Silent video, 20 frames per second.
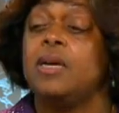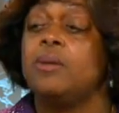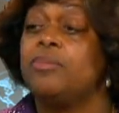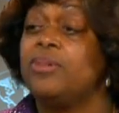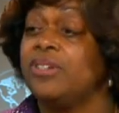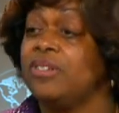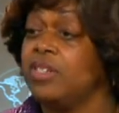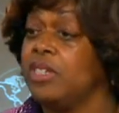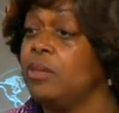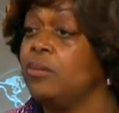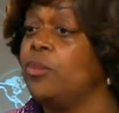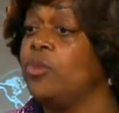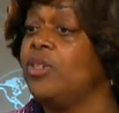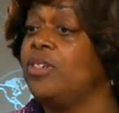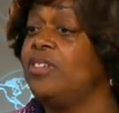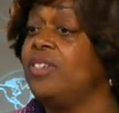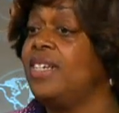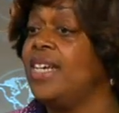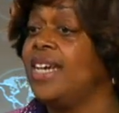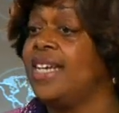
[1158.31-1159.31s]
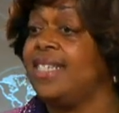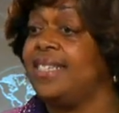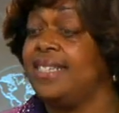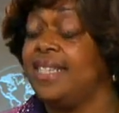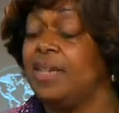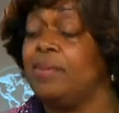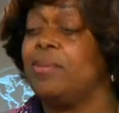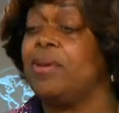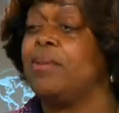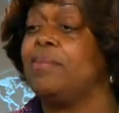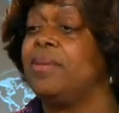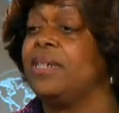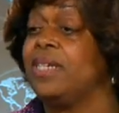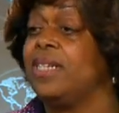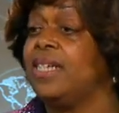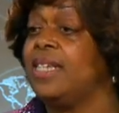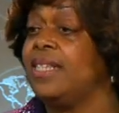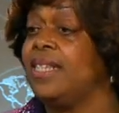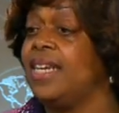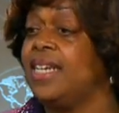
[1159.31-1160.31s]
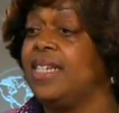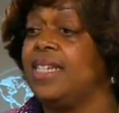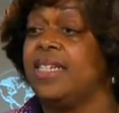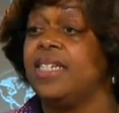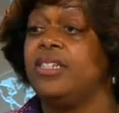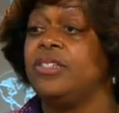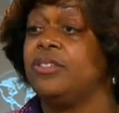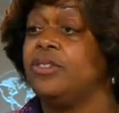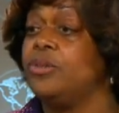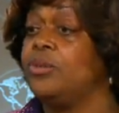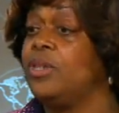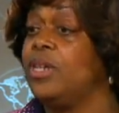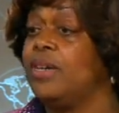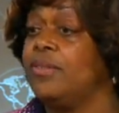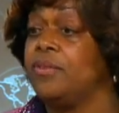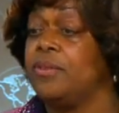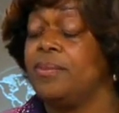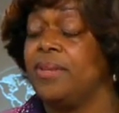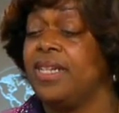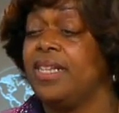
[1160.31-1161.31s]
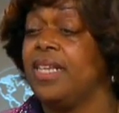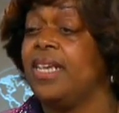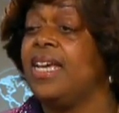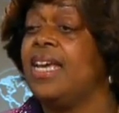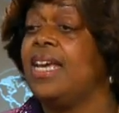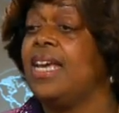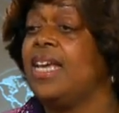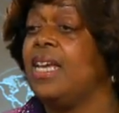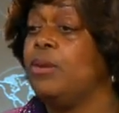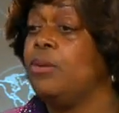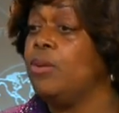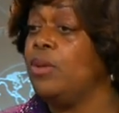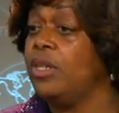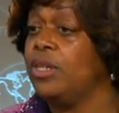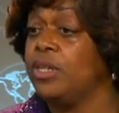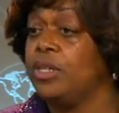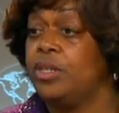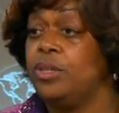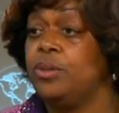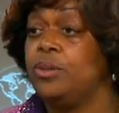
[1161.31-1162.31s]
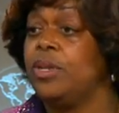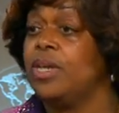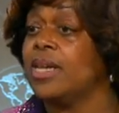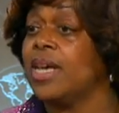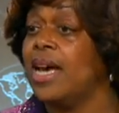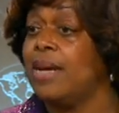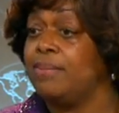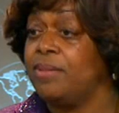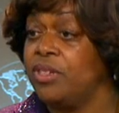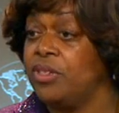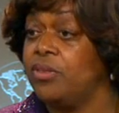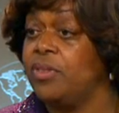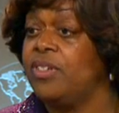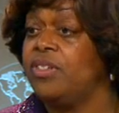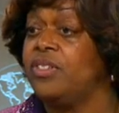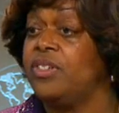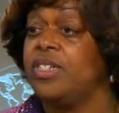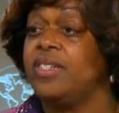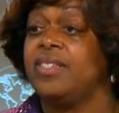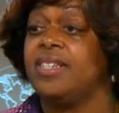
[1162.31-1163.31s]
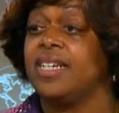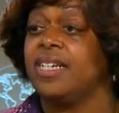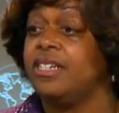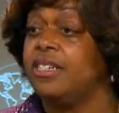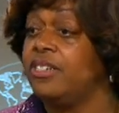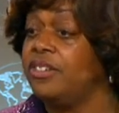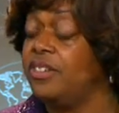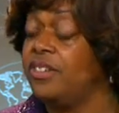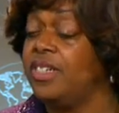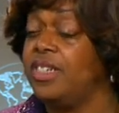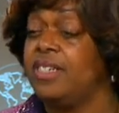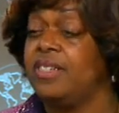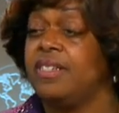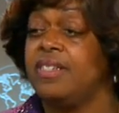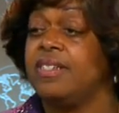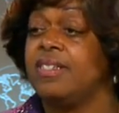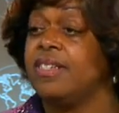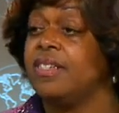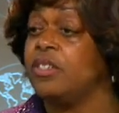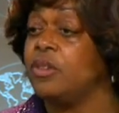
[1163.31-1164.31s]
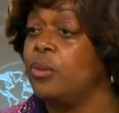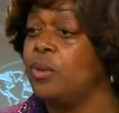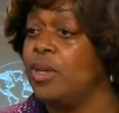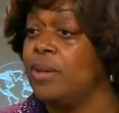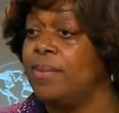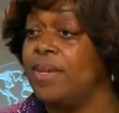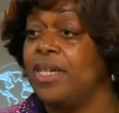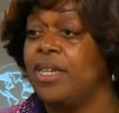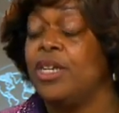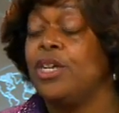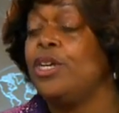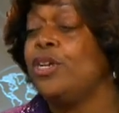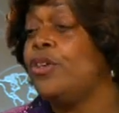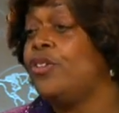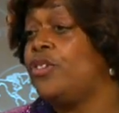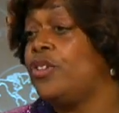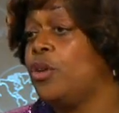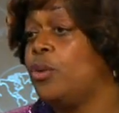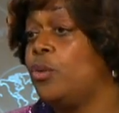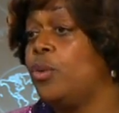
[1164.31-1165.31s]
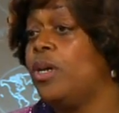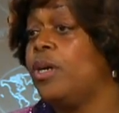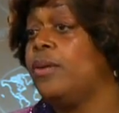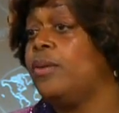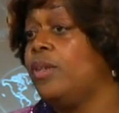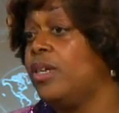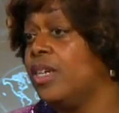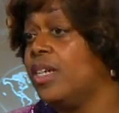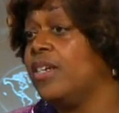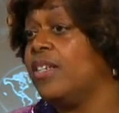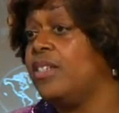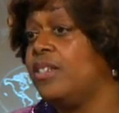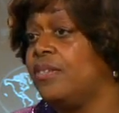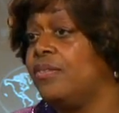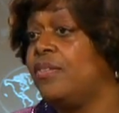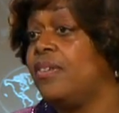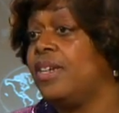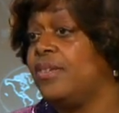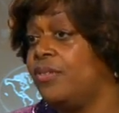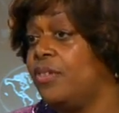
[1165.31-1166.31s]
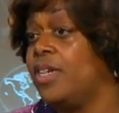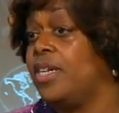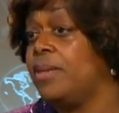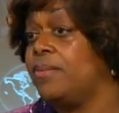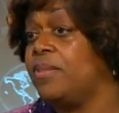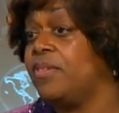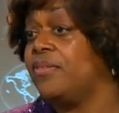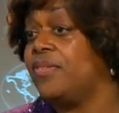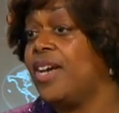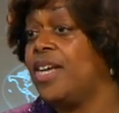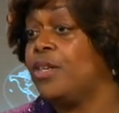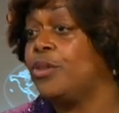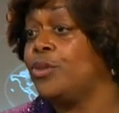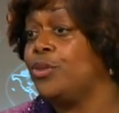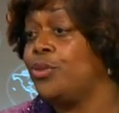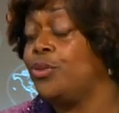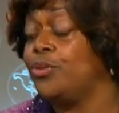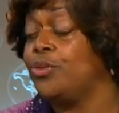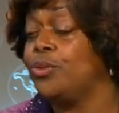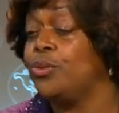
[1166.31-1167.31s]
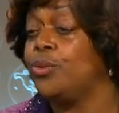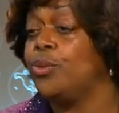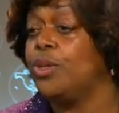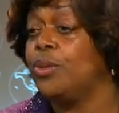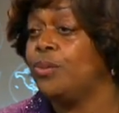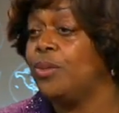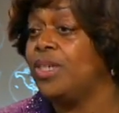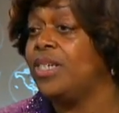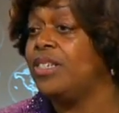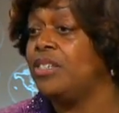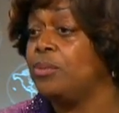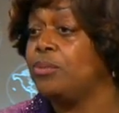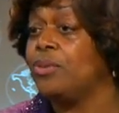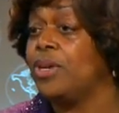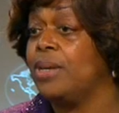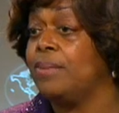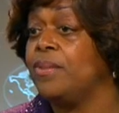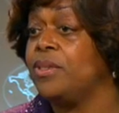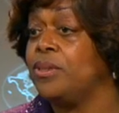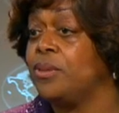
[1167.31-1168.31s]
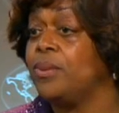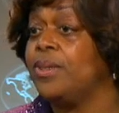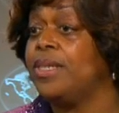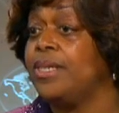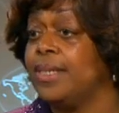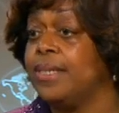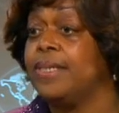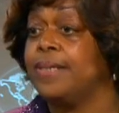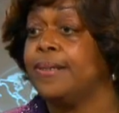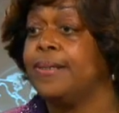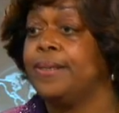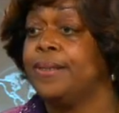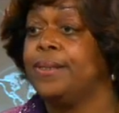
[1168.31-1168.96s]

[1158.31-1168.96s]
President Morsi has said publicly that in his new government, he will include a Coptic Christian, secular citizens, and a woman. So we're looking to, for him to follow through on what his promise was